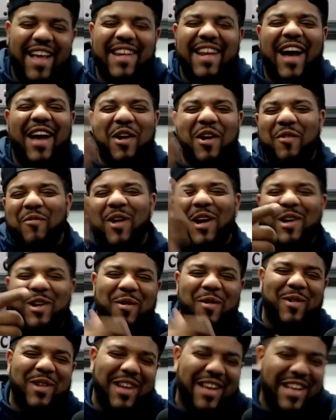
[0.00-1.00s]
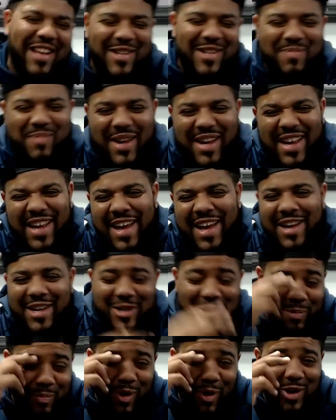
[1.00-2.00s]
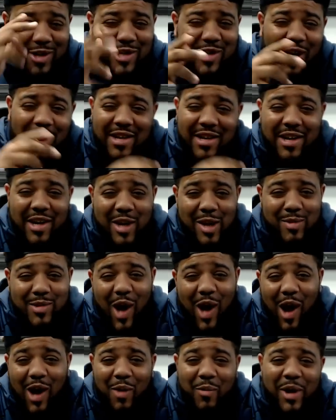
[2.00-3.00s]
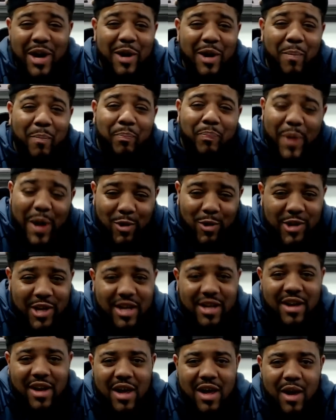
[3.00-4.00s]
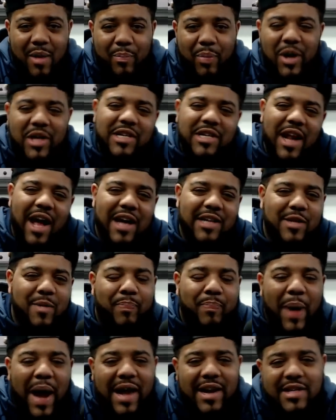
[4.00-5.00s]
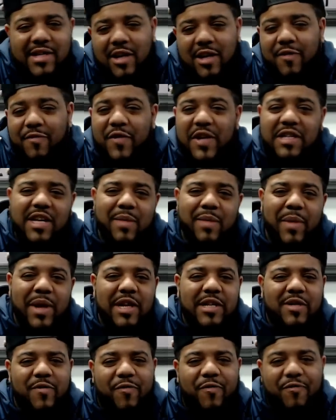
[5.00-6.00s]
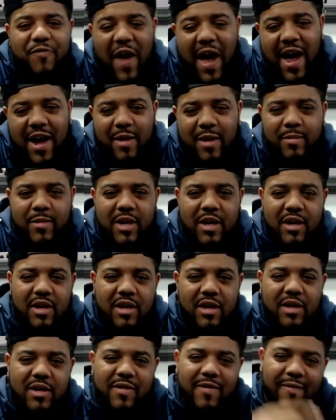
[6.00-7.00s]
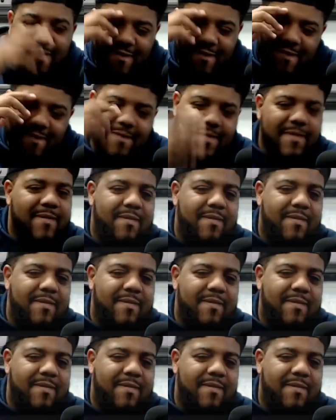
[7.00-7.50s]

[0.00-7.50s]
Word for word: nah, you already know what it is, man. It's your boy Charlie Clips Harlem. We in the building. Punchlines in politics, 15 minutes of fame. Mm.